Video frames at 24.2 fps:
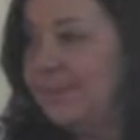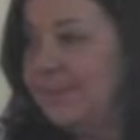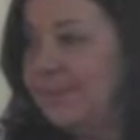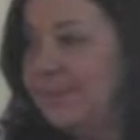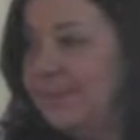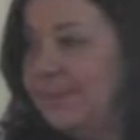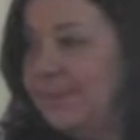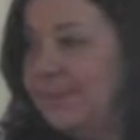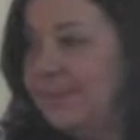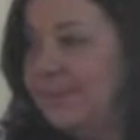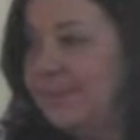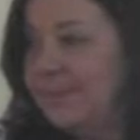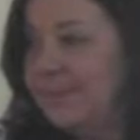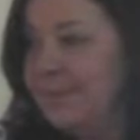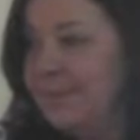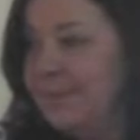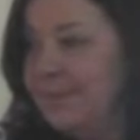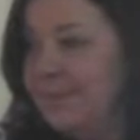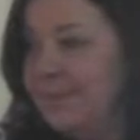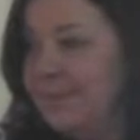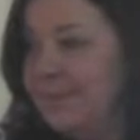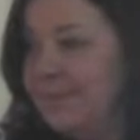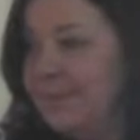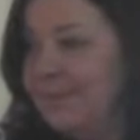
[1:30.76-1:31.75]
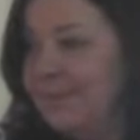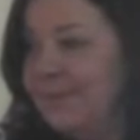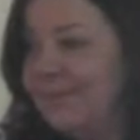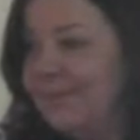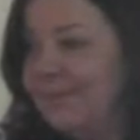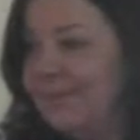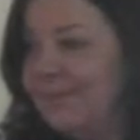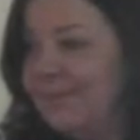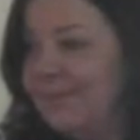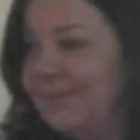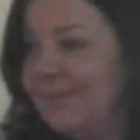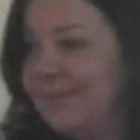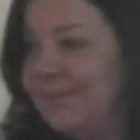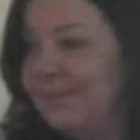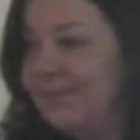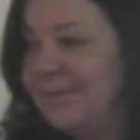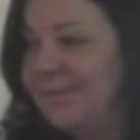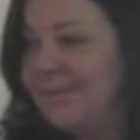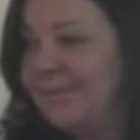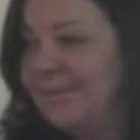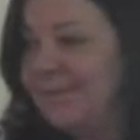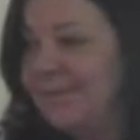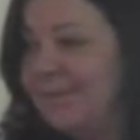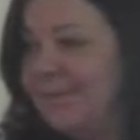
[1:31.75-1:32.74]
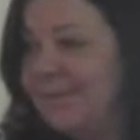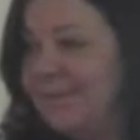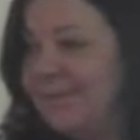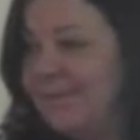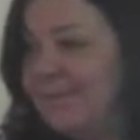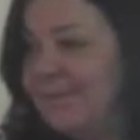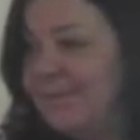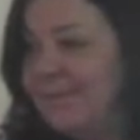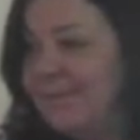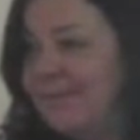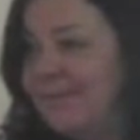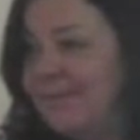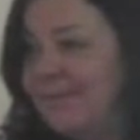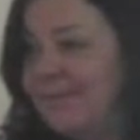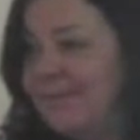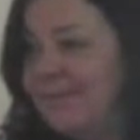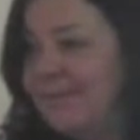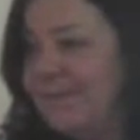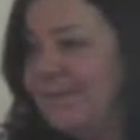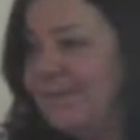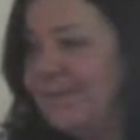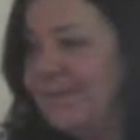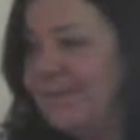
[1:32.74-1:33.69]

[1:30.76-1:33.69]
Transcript: [no speech]